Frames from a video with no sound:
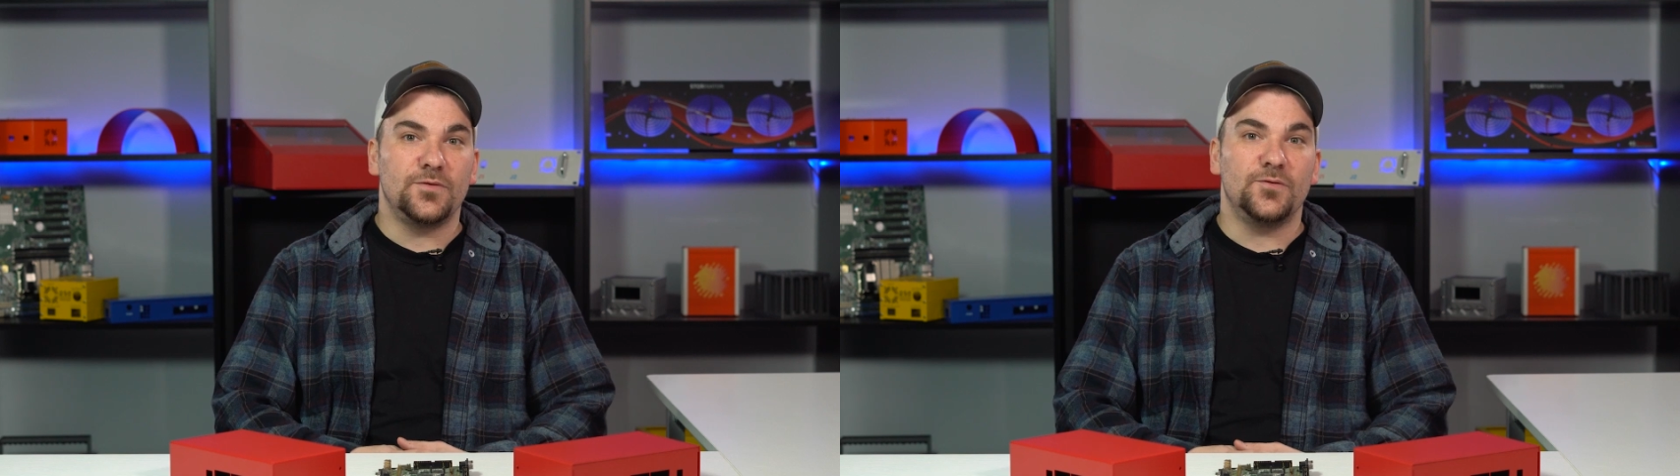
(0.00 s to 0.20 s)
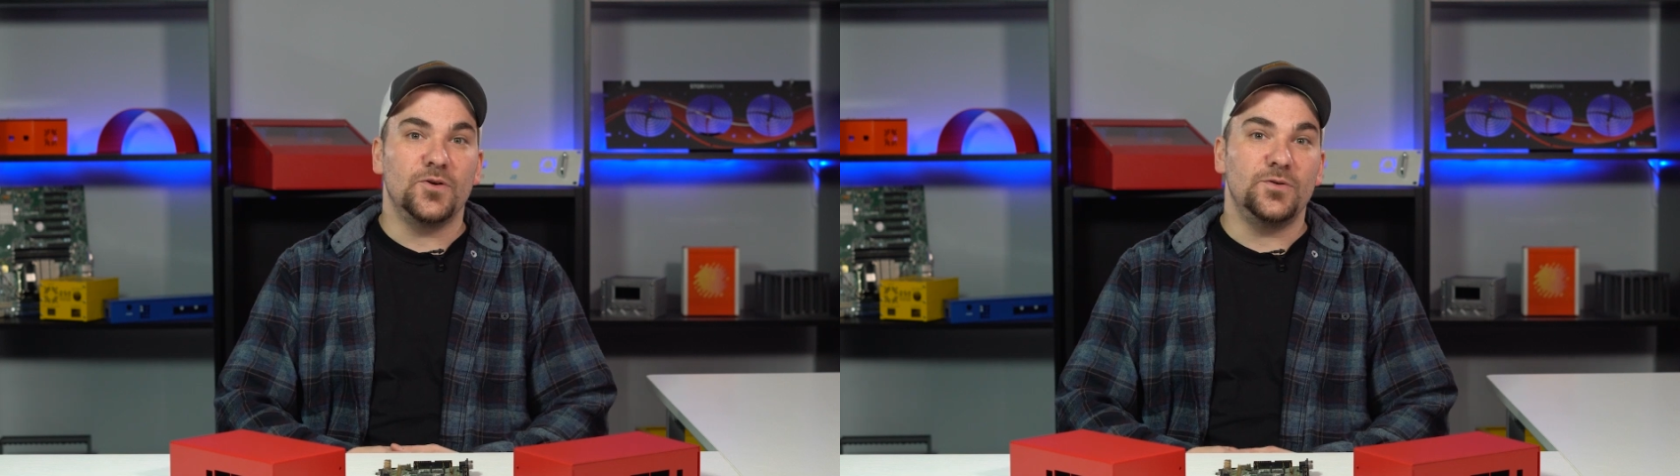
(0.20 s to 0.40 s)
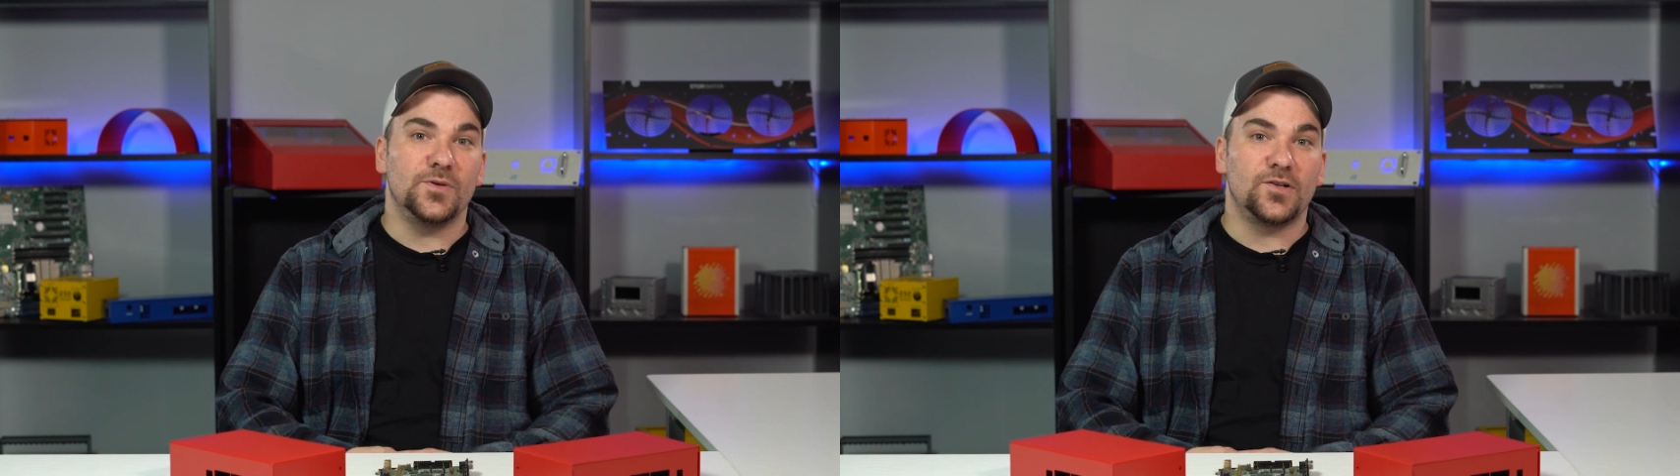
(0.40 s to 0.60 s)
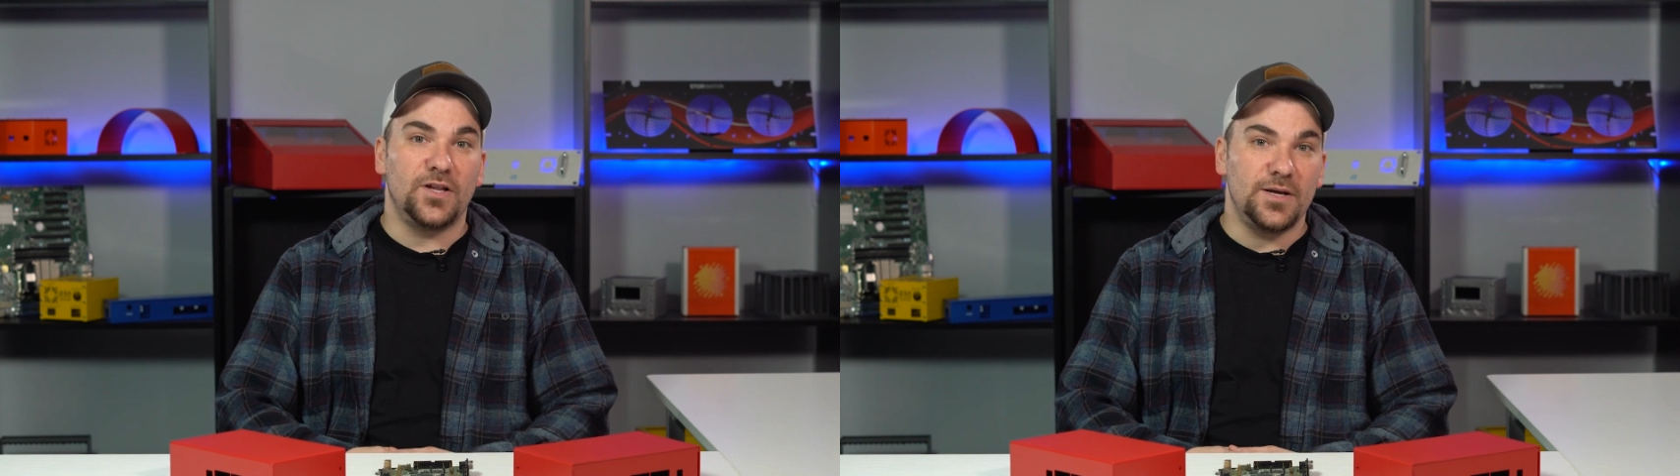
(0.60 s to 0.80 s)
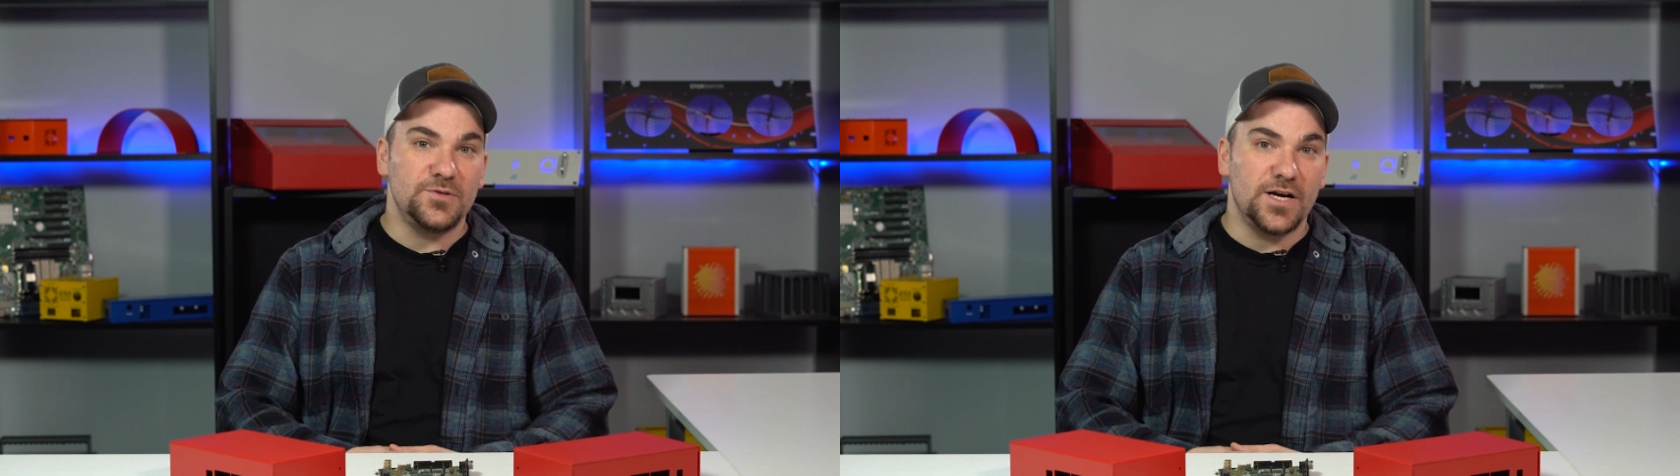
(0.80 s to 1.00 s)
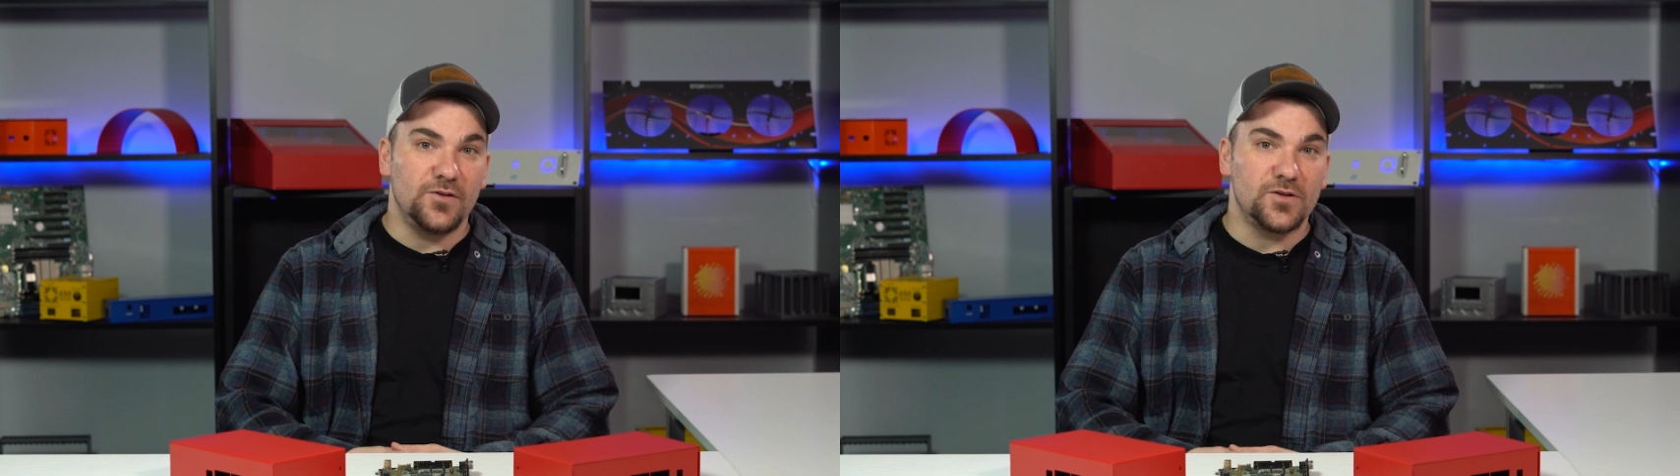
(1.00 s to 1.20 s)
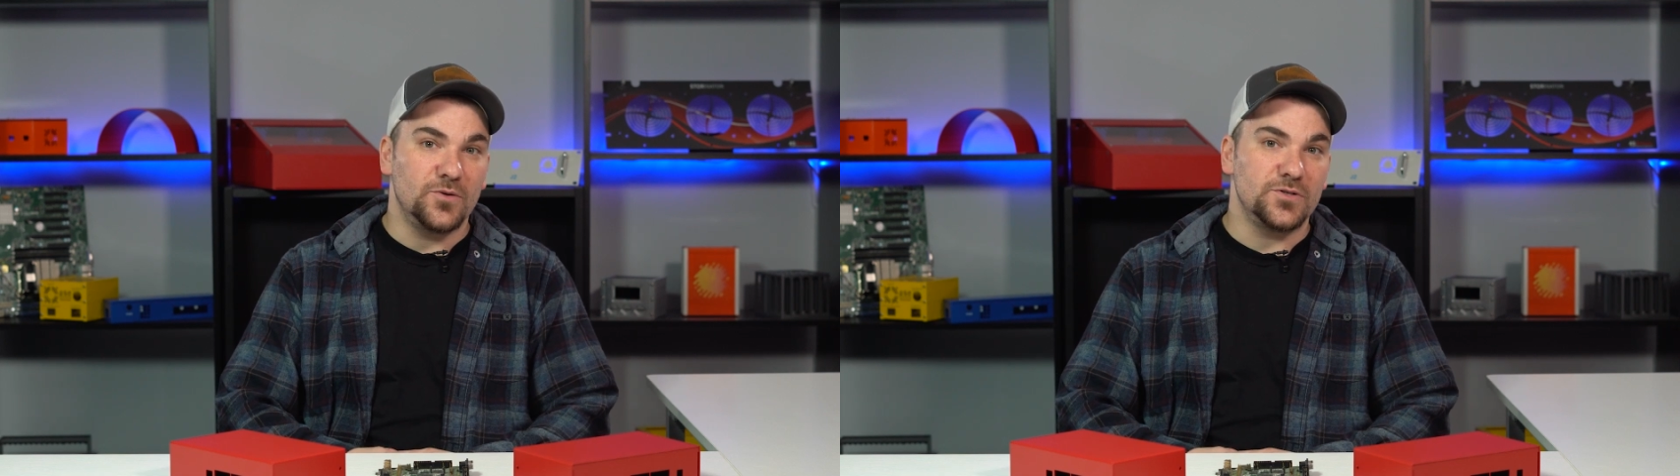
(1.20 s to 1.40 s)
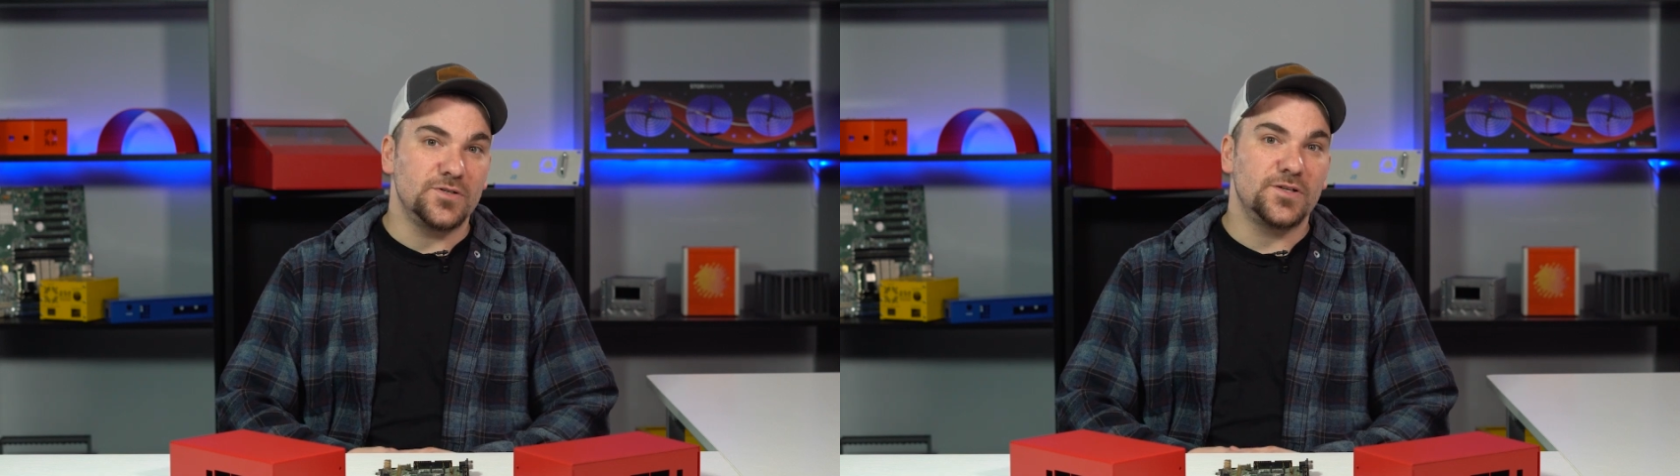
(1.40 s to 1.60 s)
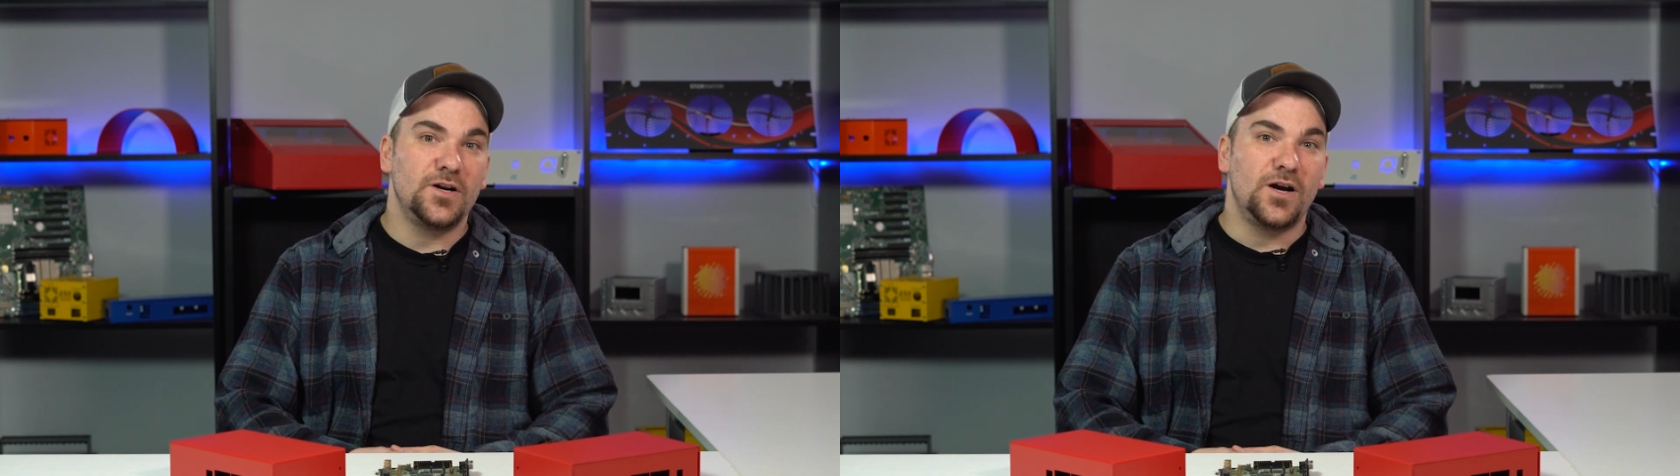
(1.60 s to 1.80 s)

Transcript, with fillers: referred to as clamshell enclosures,